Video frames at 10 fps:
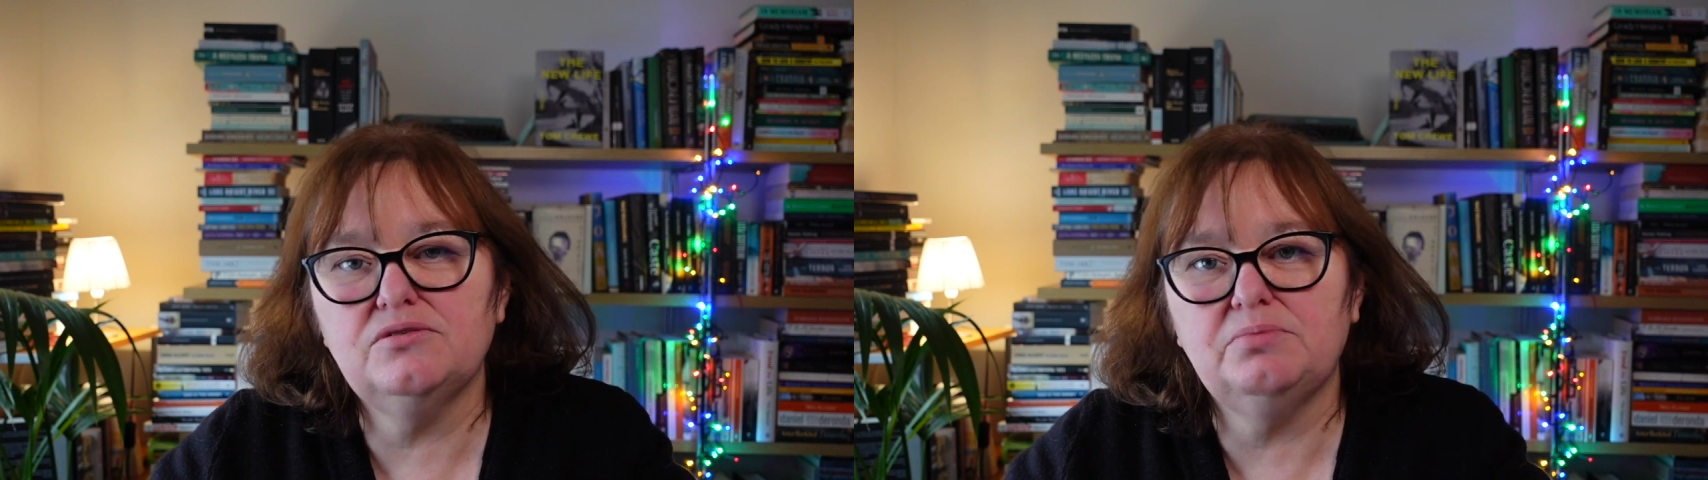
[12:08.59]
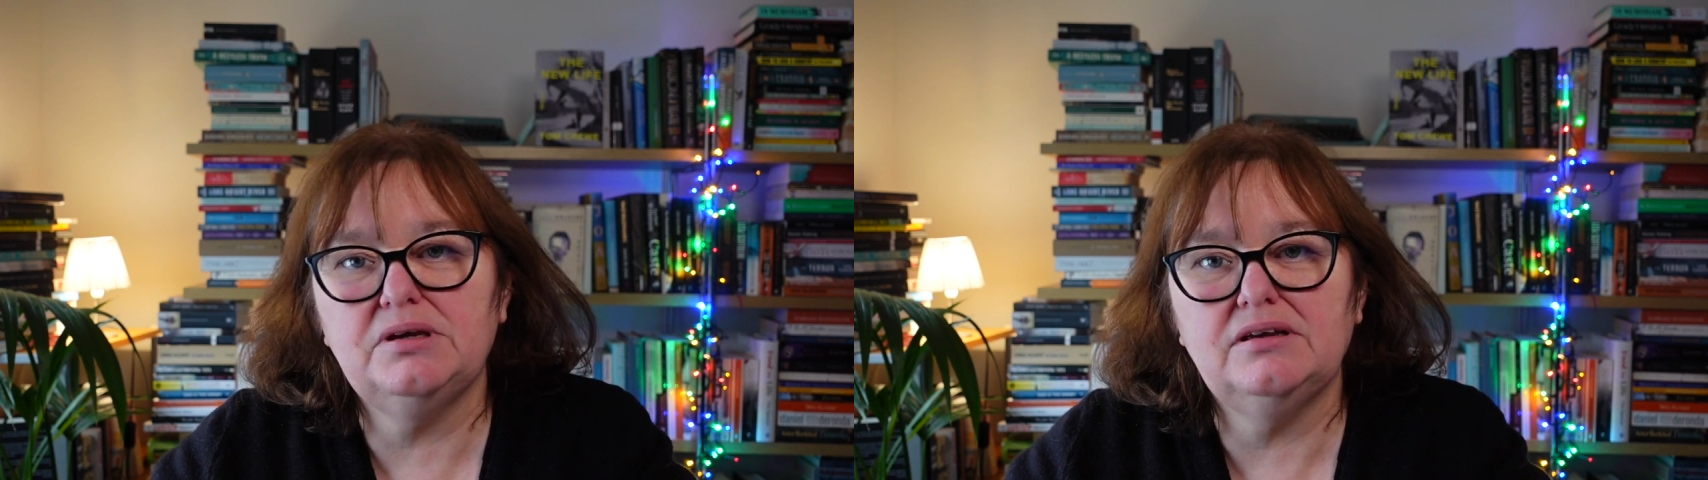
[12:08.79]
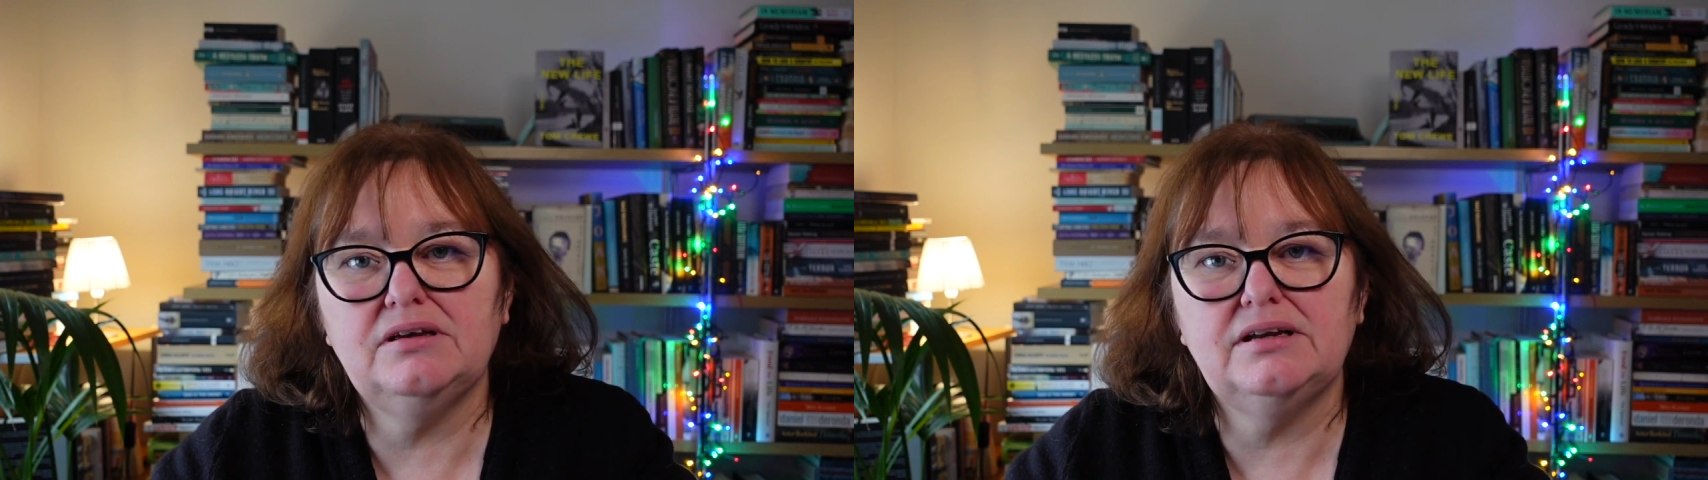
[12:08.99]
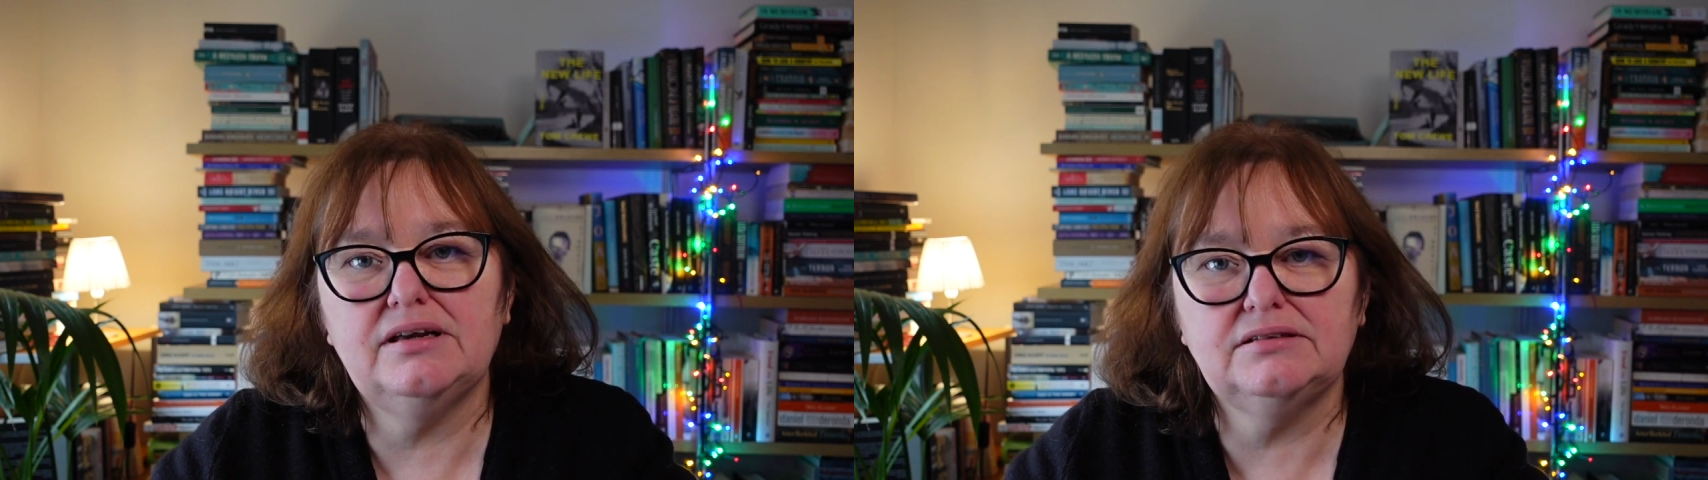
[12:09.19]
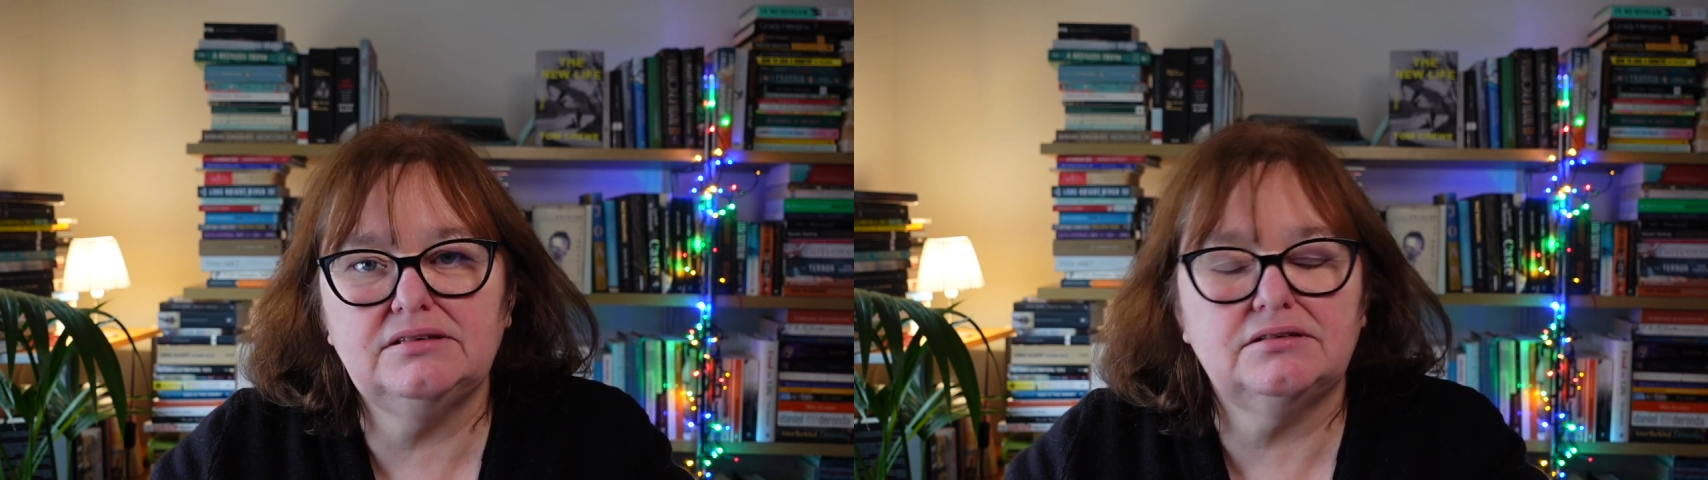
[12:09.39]
to be
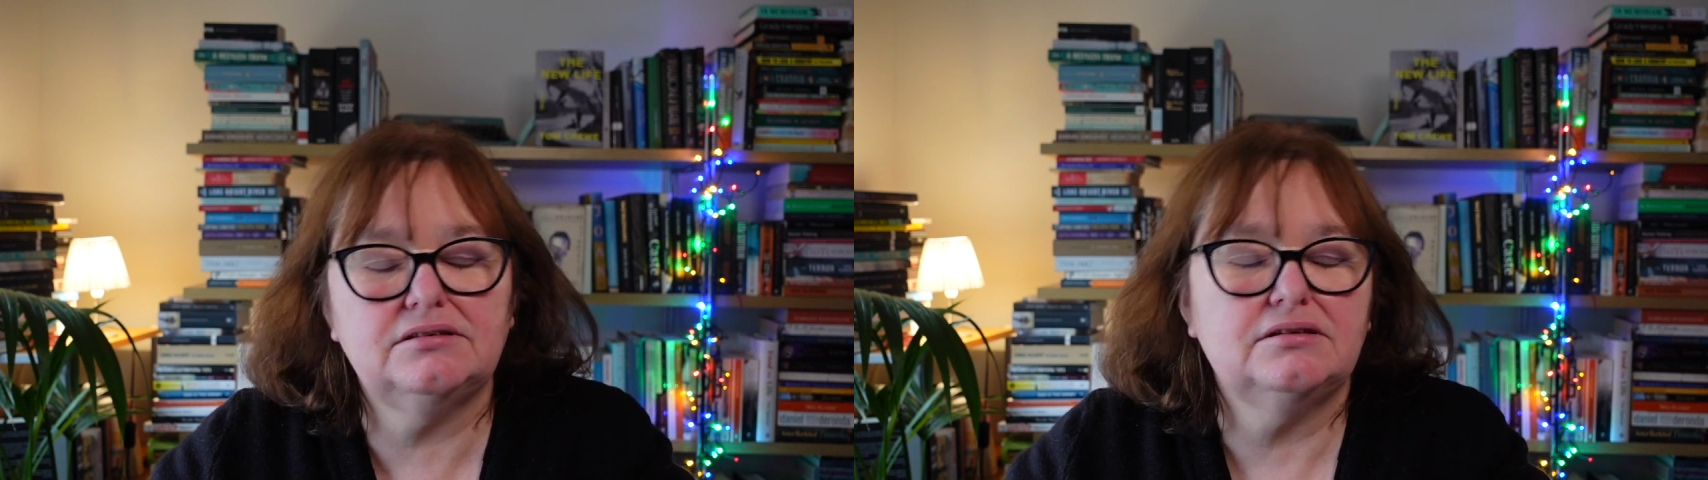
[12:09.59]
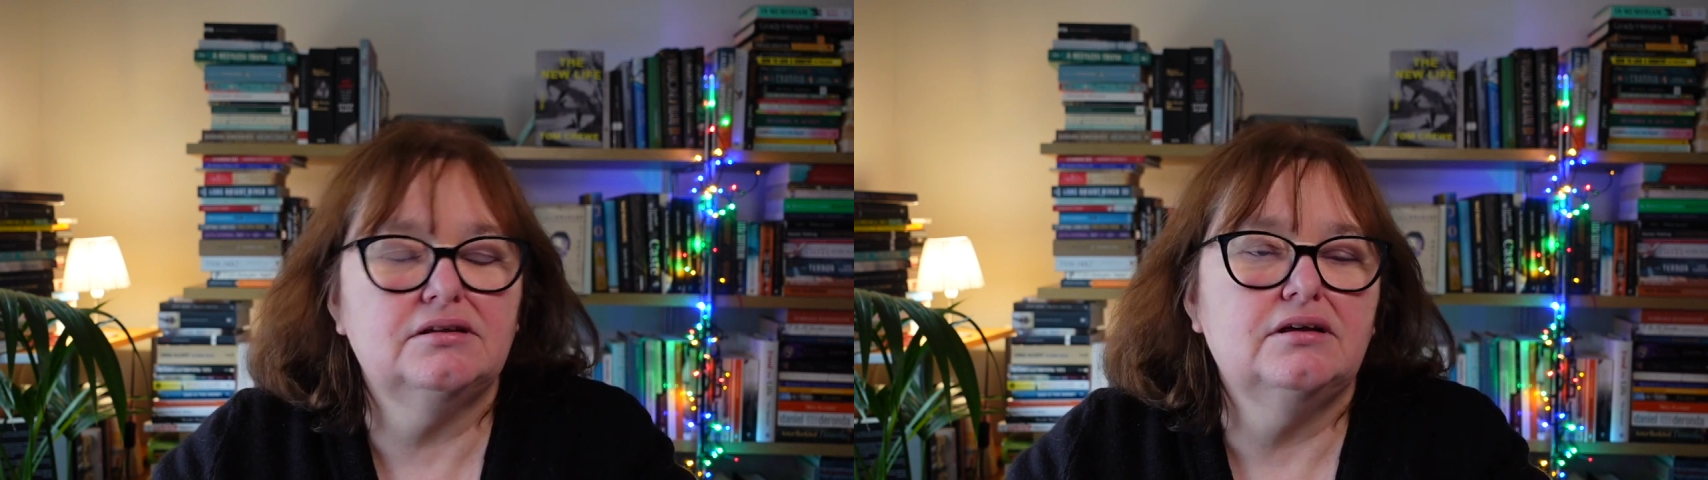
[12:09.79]
elected